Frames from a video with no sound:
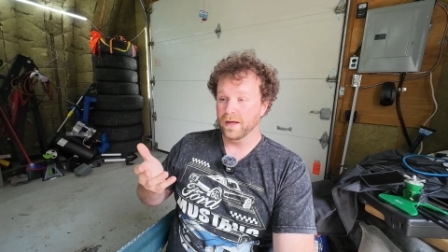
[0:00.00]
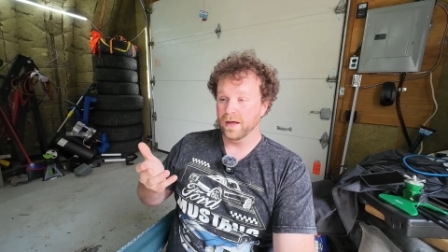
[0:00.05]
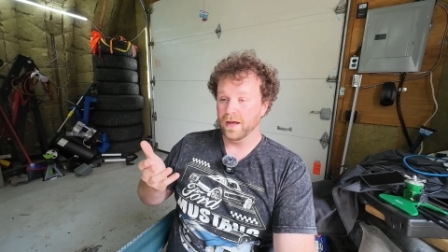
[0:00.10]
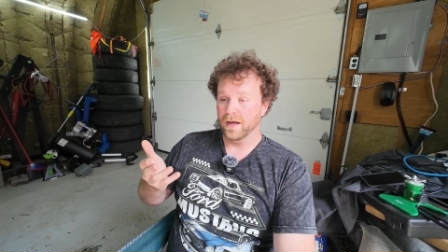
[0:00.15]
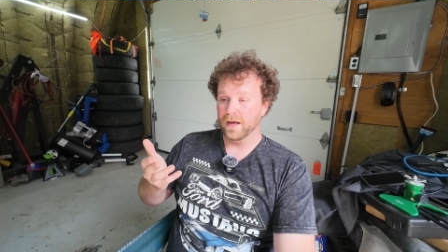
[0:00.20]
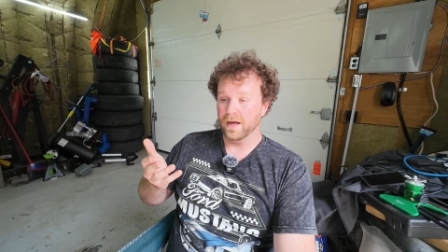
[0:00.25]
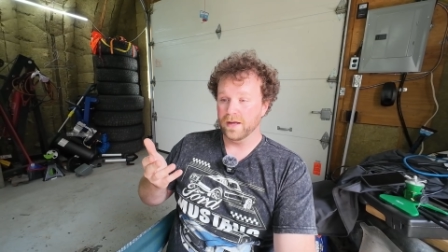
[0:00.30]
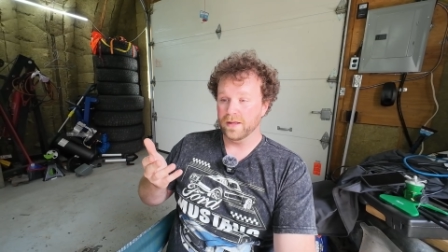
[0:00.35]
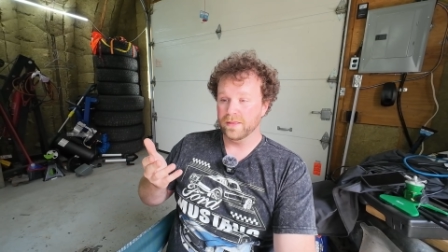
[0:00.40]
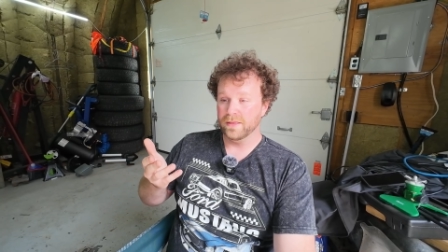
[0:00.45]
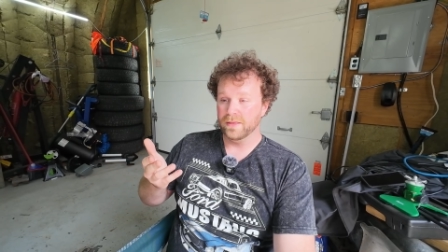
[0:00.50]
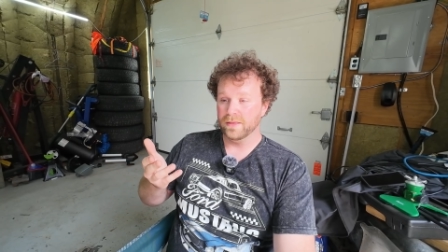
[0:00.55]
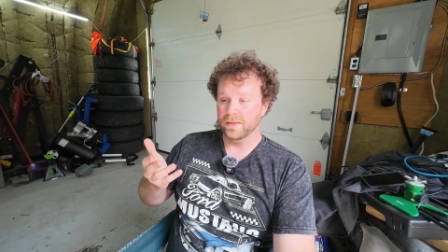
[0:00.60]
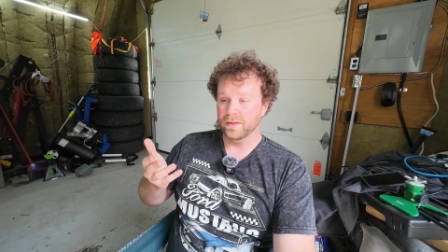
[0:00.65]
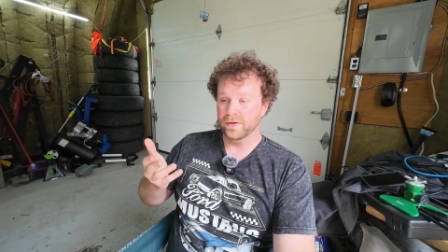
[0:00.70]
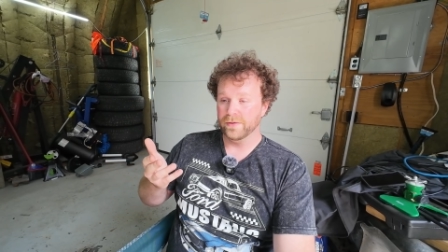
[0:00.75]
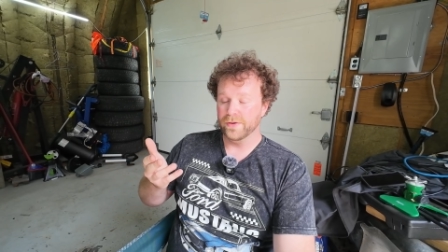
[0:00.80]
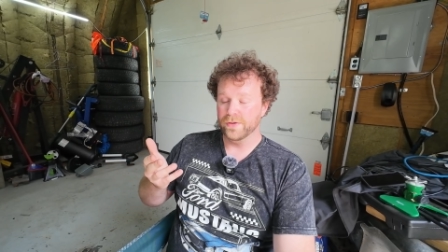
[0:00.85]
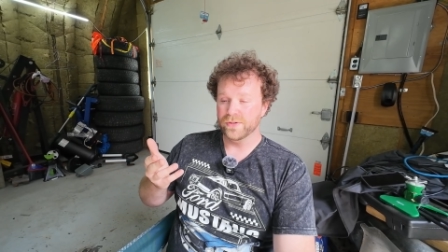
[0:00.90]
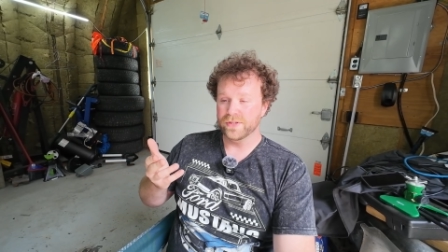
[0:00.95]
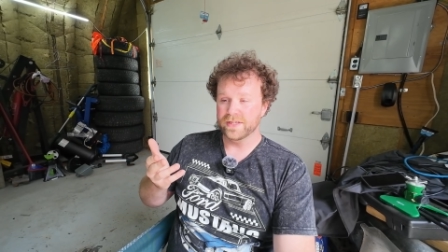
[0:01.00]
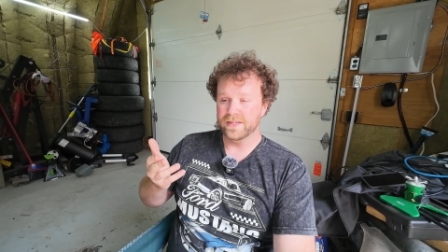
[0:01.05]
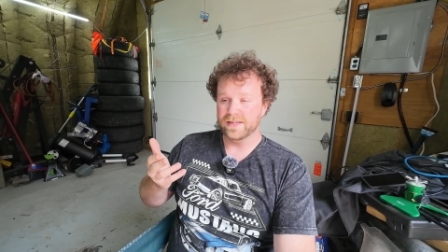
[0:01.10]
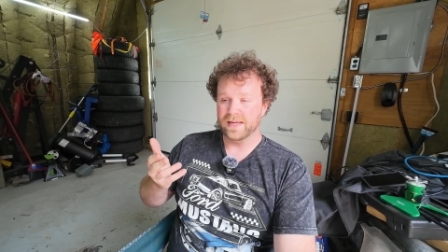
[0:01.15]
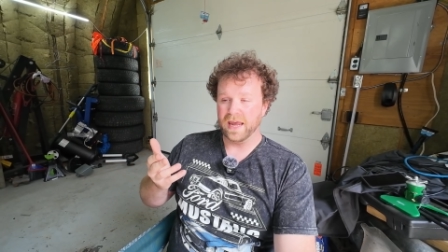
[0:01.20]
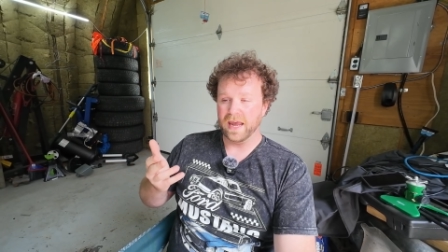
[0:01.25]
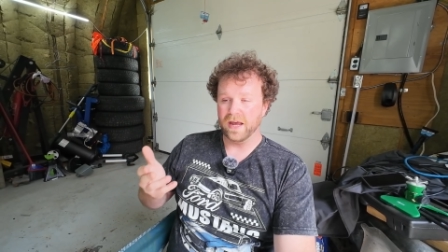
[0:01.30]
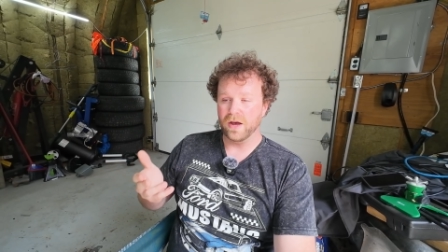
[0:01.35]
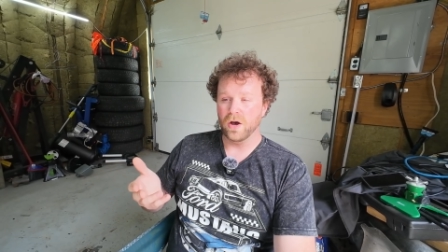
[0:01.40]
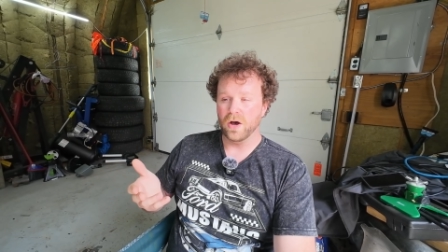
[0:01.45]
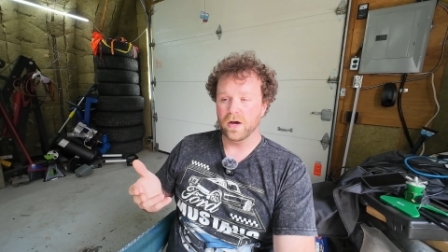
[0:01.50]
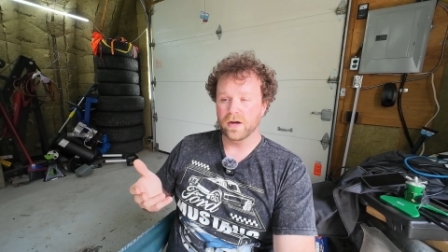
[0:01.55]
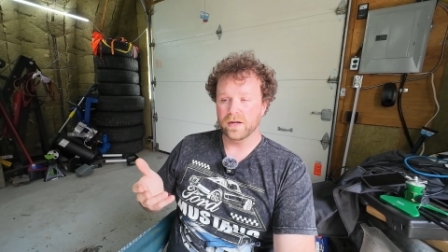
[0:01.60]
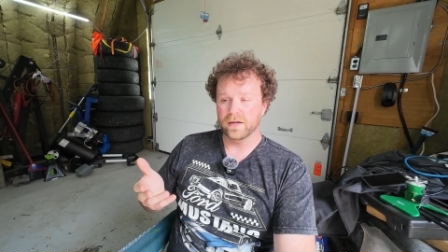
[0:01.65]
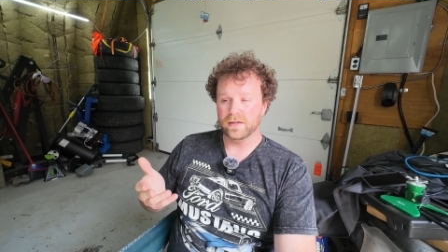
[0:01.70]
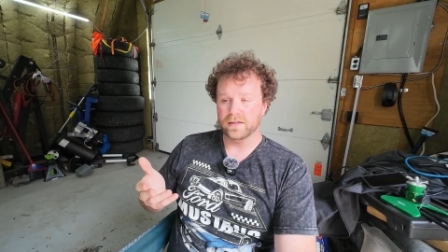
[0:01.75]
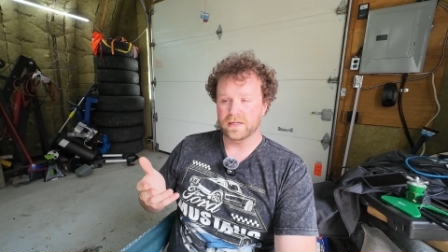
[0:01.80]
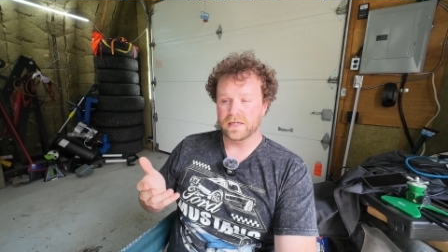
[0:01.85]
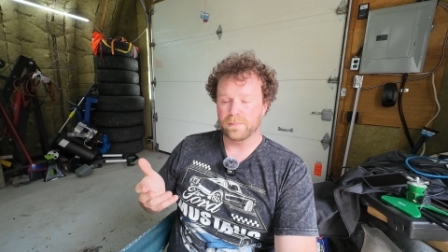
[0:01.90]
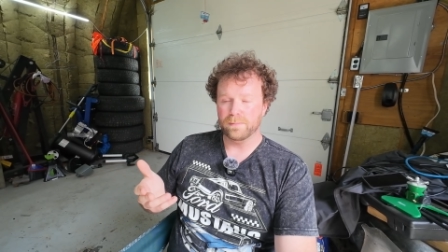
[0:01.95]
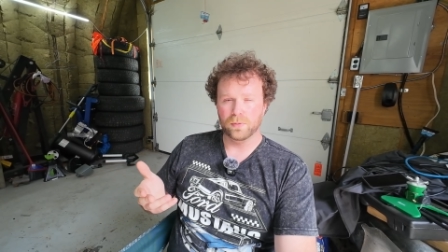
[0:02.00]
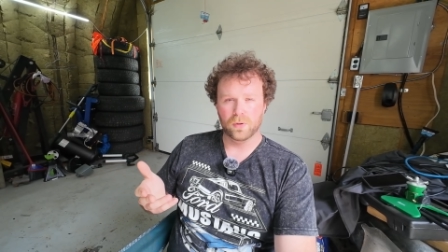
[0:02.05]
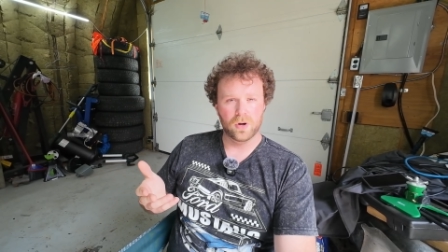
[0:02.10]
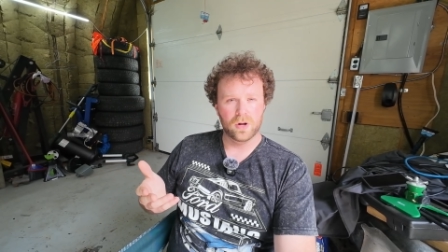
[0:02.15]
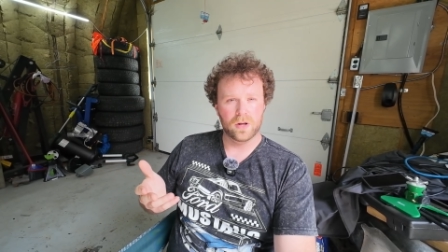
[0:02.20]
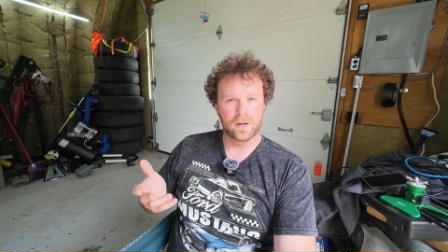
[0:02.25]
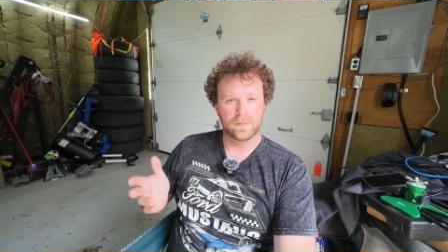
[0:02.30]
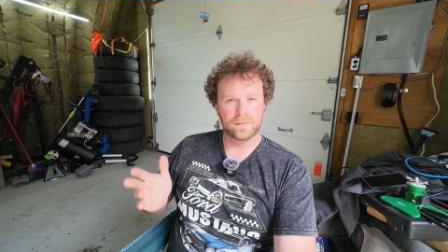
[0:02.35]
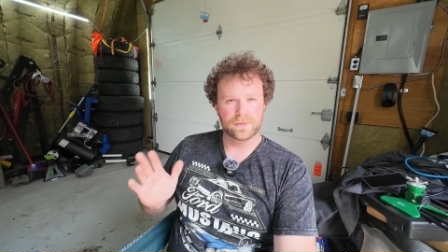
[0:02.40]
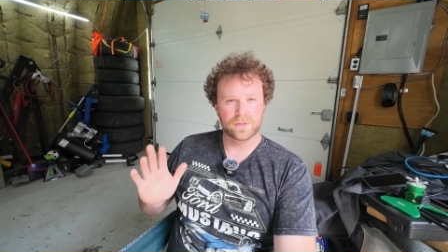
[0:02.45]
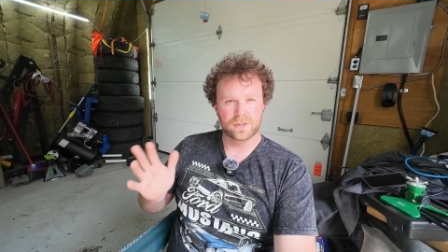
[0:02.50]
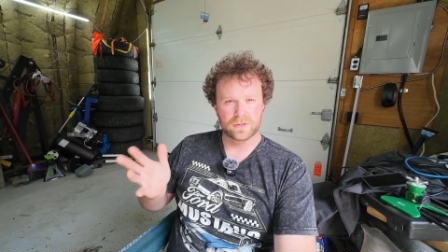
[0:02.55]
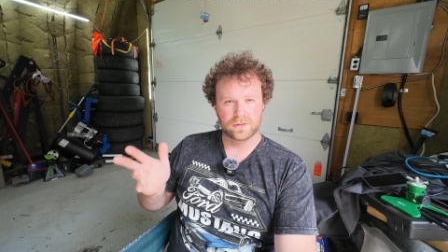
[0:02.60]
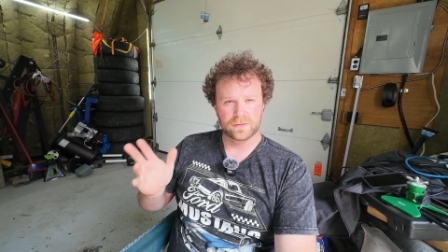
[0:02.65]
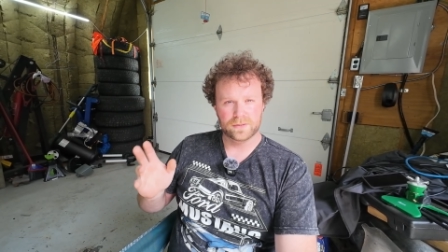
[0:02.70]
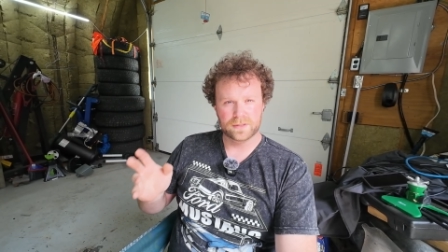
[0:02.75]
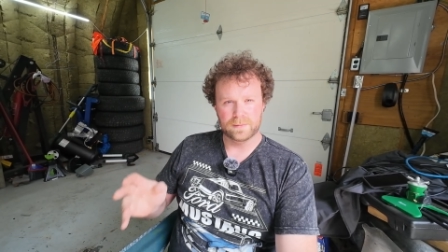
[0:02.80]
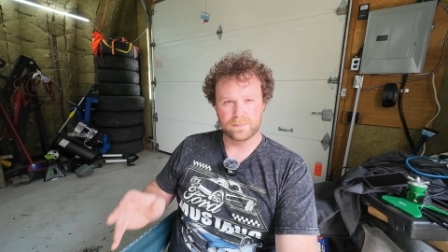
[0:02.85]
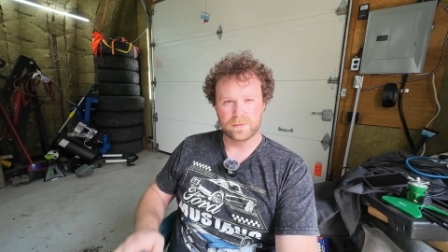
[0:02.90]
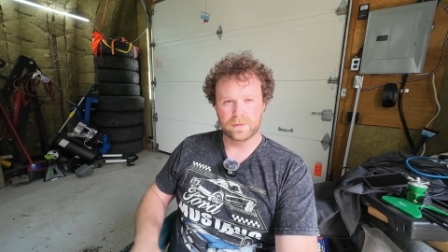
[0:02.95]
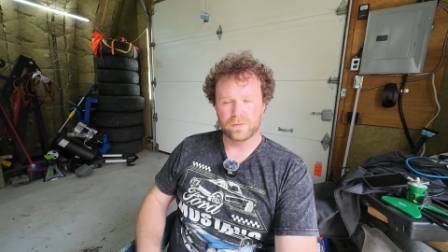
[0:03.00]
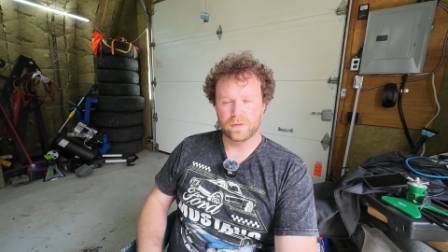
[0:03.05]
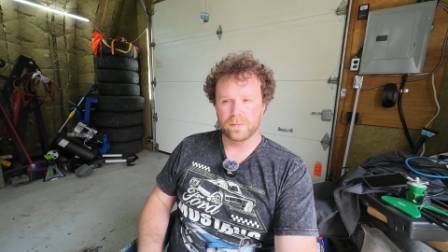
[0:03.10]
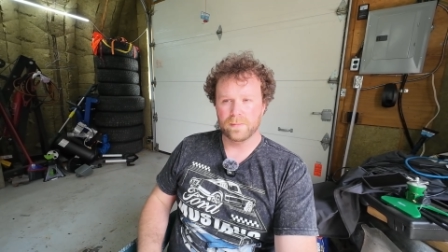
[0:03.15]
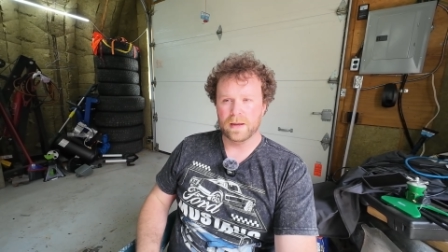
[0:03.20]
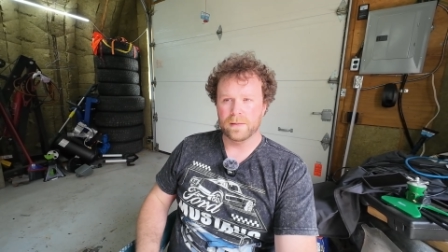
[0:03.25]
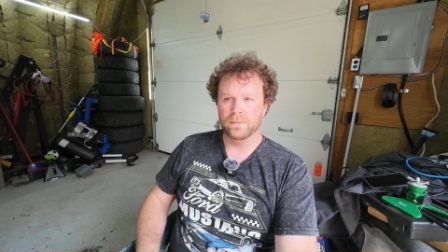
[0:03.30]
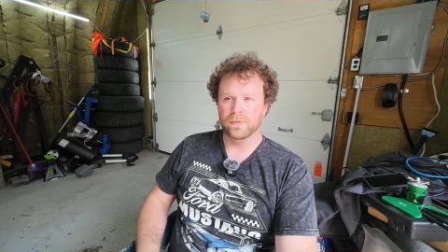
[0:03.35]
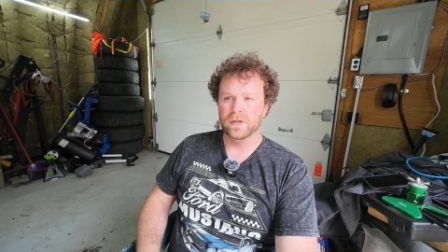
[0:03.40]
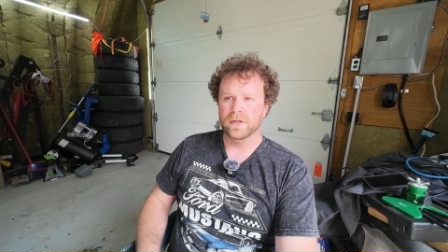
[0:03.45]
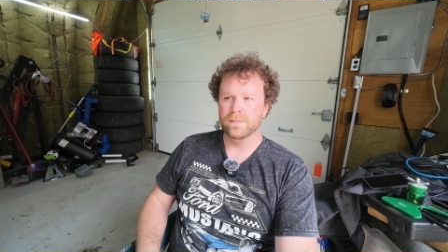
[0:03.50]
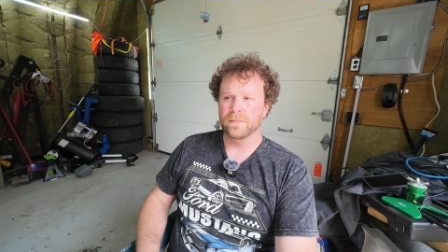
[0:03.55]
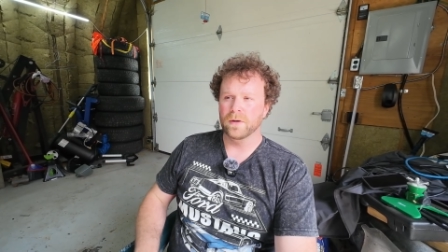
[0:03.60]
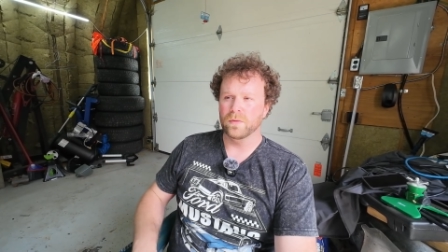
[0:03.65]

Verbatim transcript: uh, they're using chaotic EPROMs or something with memory.